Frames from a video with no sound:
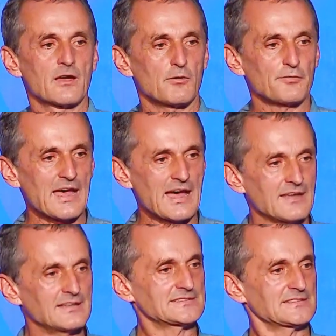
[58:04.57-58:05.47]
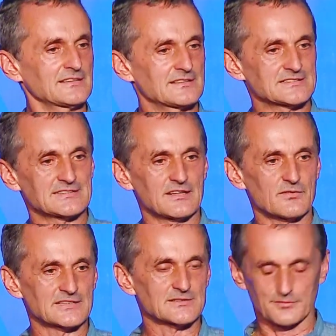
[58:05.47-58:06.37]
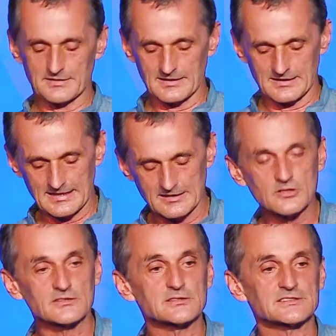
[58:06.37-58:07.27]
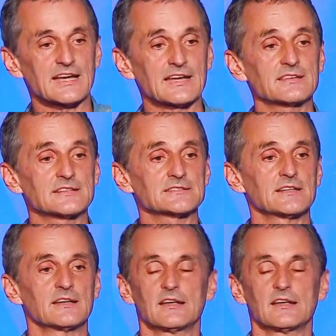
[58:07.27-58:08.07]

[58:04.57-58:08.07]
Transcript: of harnessing the secrets of the ancient societies